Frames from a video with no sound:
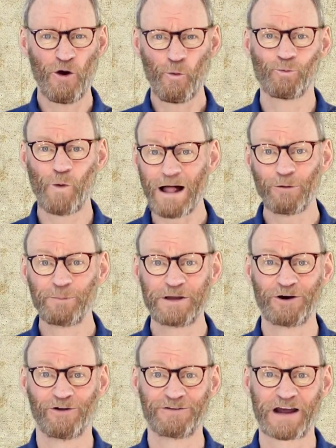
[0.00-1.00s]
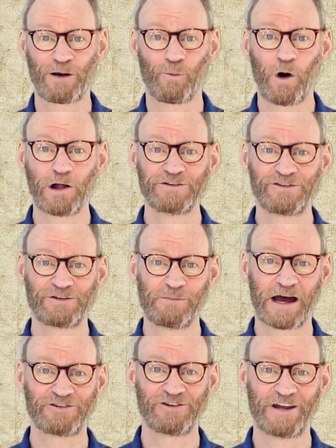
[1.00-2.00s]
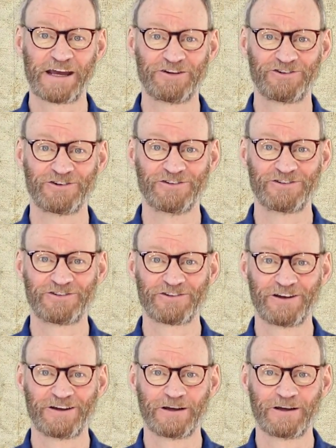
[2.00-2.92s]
well beyond our wildest imaginations.